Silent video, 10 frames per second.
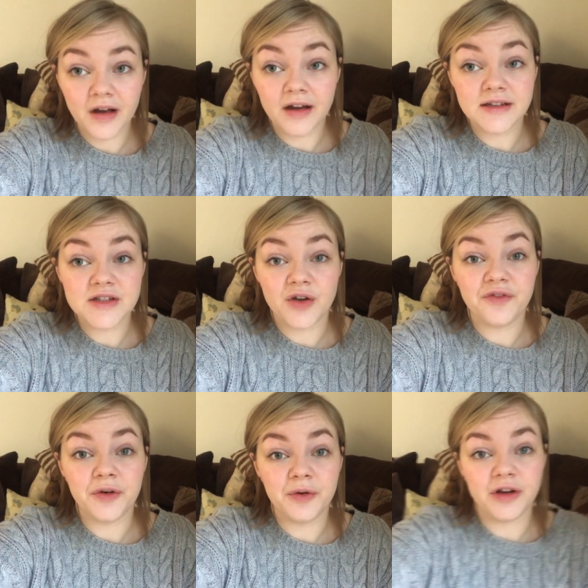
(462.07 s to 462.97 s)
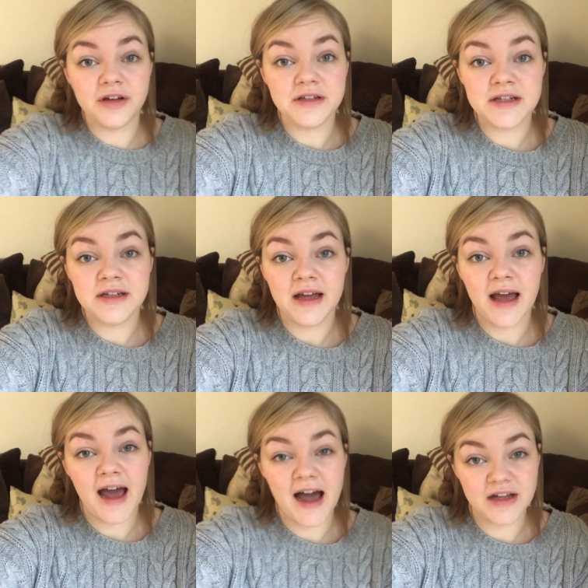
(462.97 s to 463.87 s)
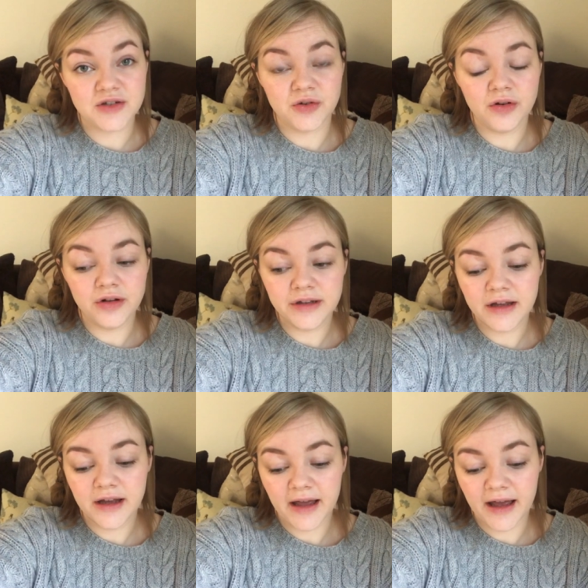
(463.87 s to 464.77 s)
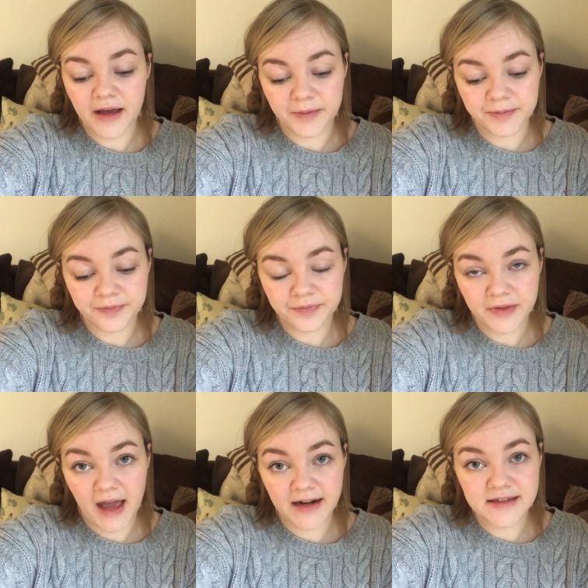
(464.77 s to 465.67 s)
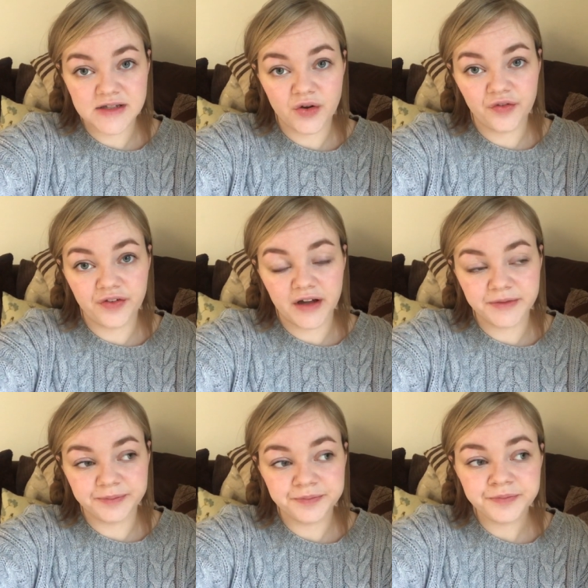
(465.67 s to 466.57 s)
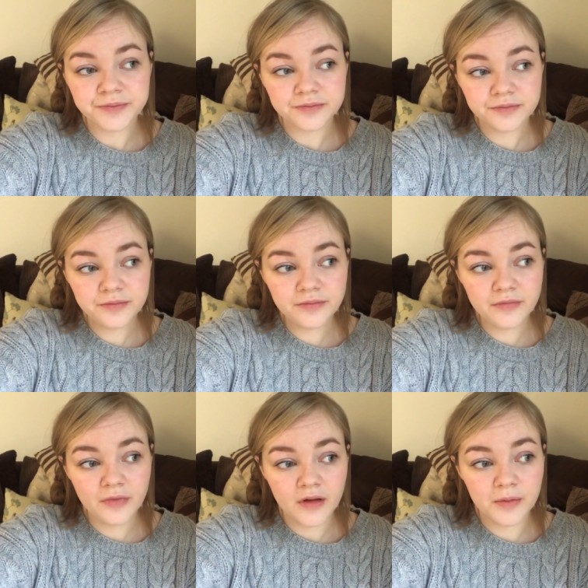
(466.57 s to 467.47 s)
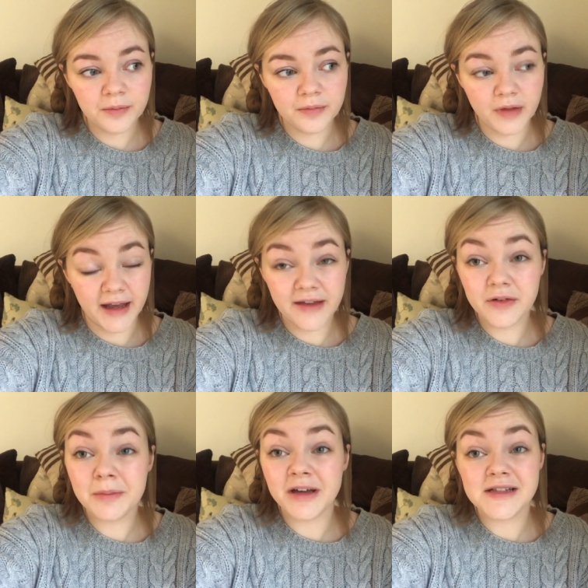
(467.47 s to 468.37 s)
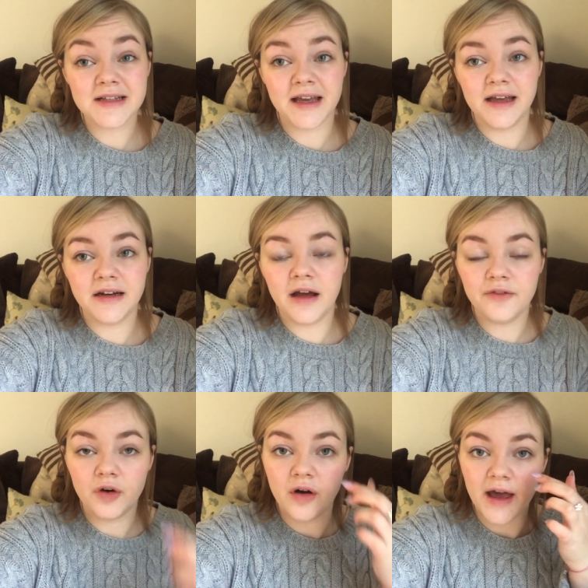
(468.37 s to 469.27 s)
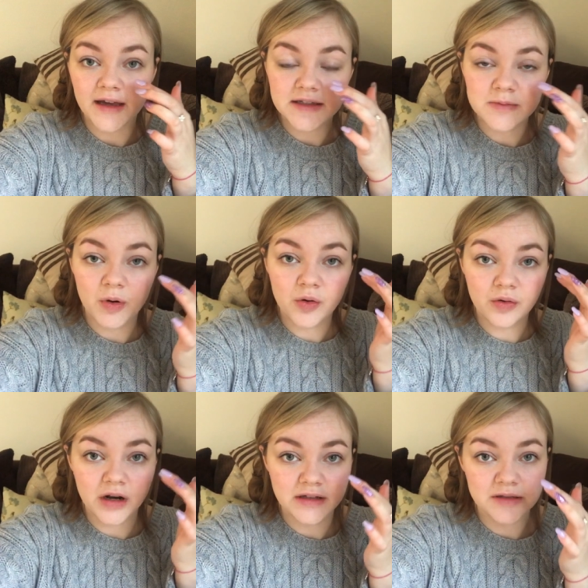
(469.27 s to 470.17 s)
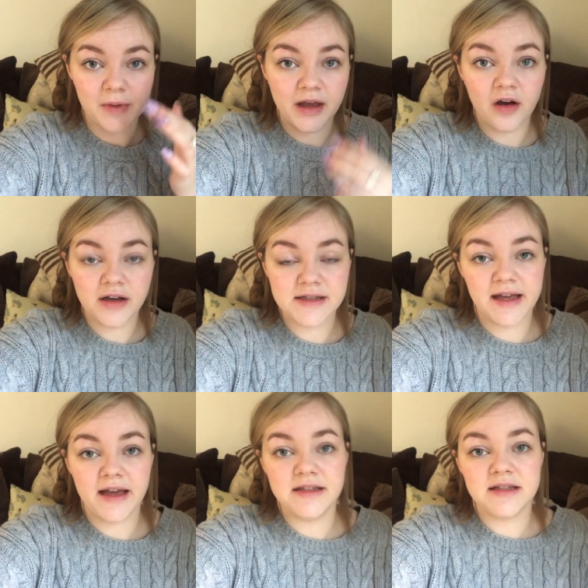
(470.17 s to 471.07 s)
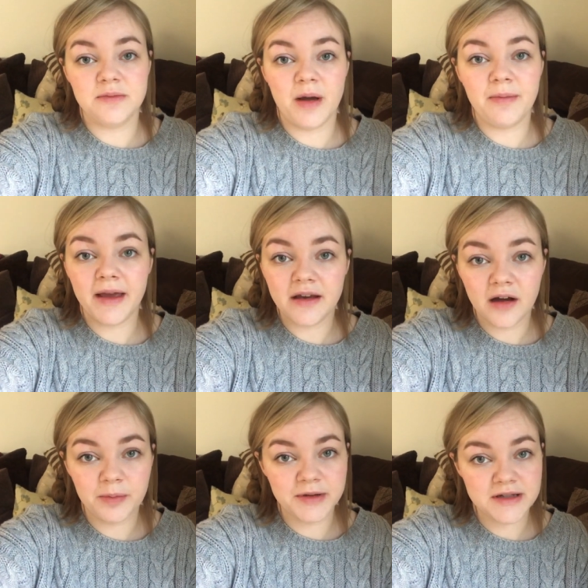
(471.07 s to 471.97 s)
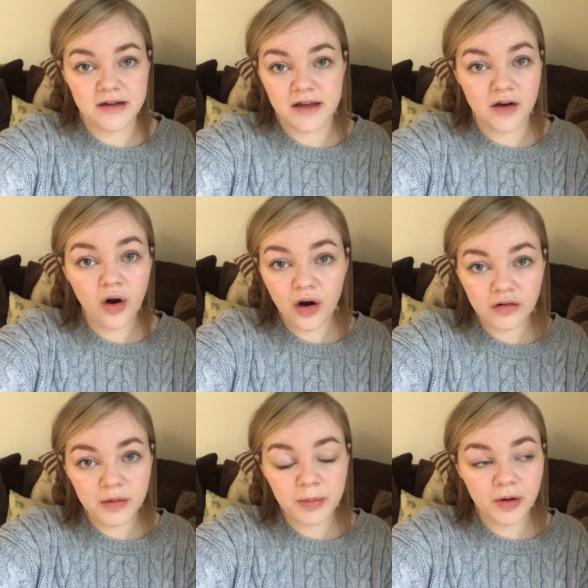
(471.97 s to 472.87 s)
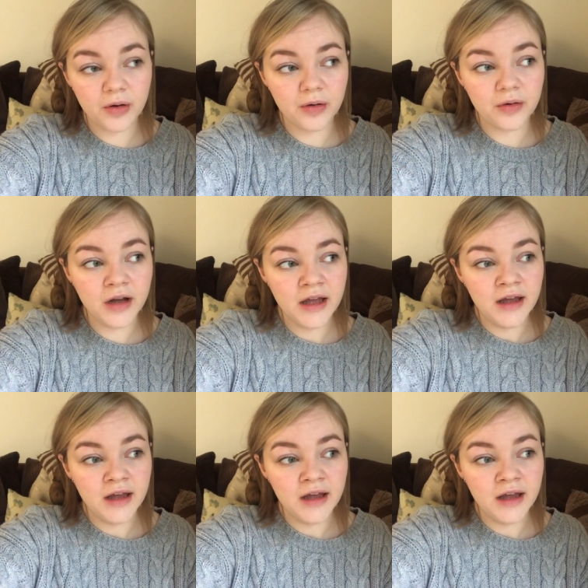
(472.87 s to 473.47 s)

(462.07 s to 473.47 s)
I just don't feel good at all, and it's not fun. Like, even my skin, I've got eczema all under my eyes again, so my makeup is looking horrible.